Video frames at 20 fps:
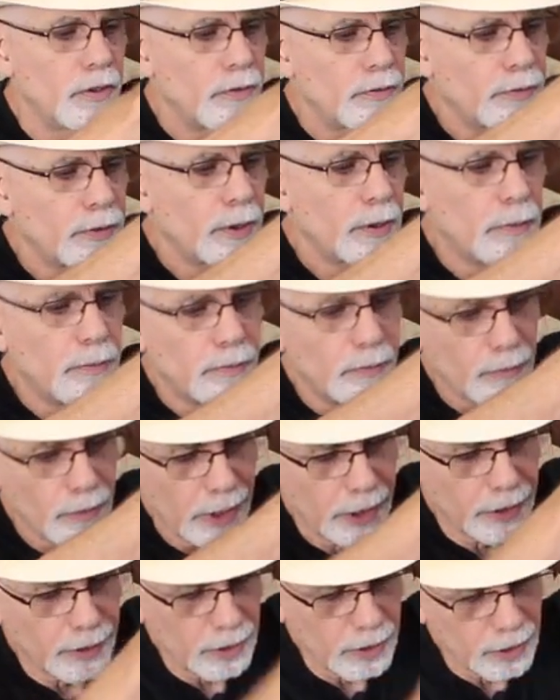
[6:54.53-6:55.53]
from
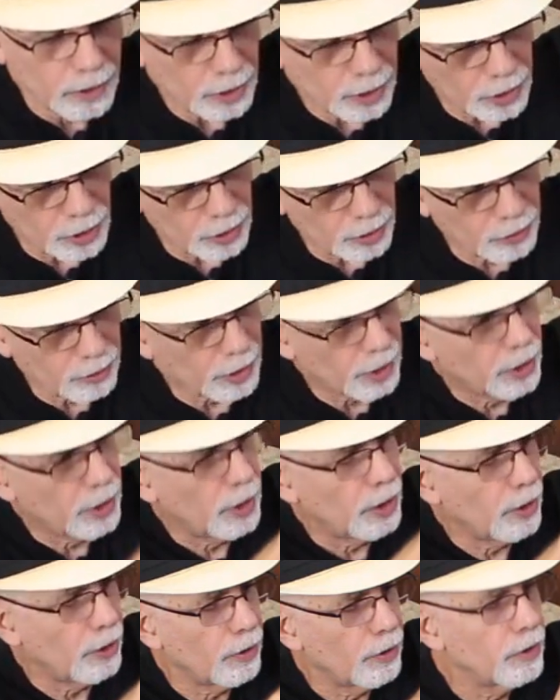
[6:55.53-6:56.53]
like here to
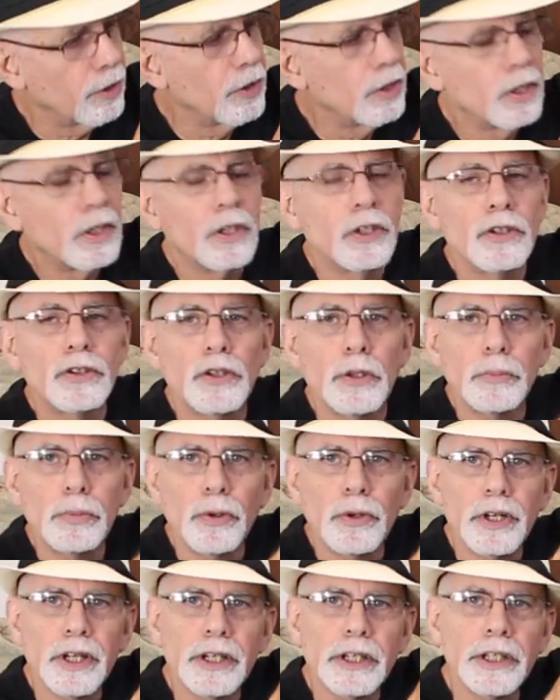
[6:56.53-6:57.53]
here to
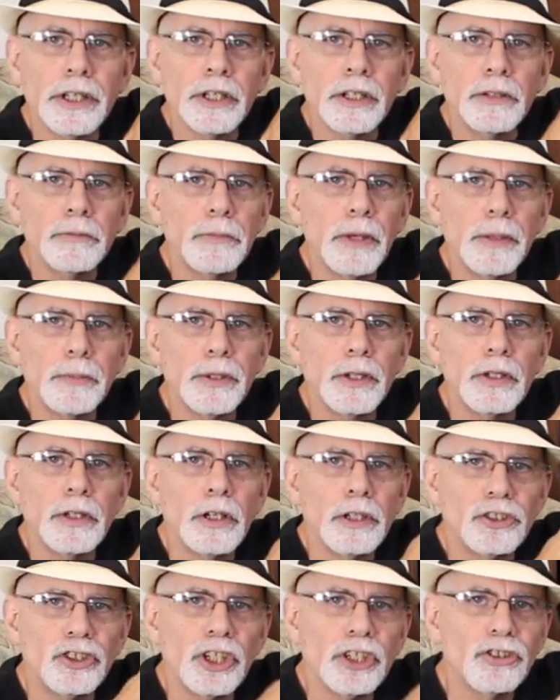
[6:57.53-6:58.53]
put any,
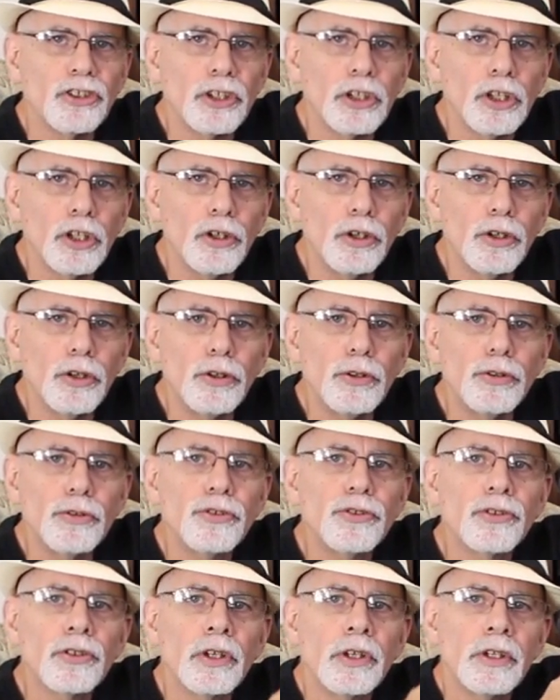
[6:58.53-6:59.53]
maybe a change of
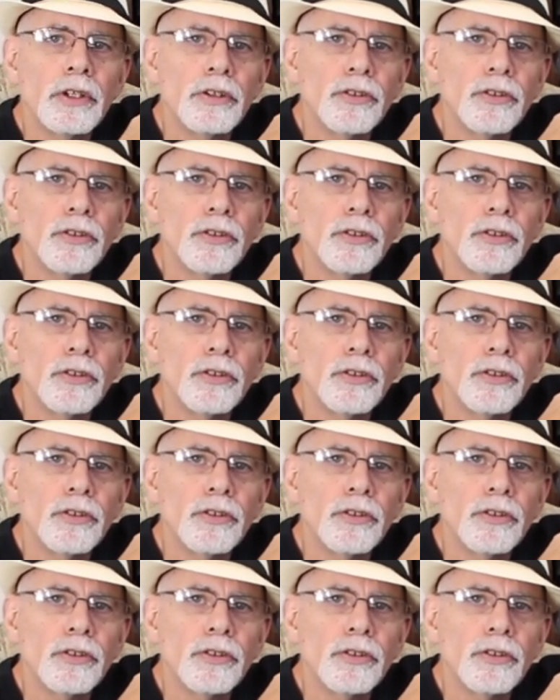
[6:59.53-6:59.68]
clothes,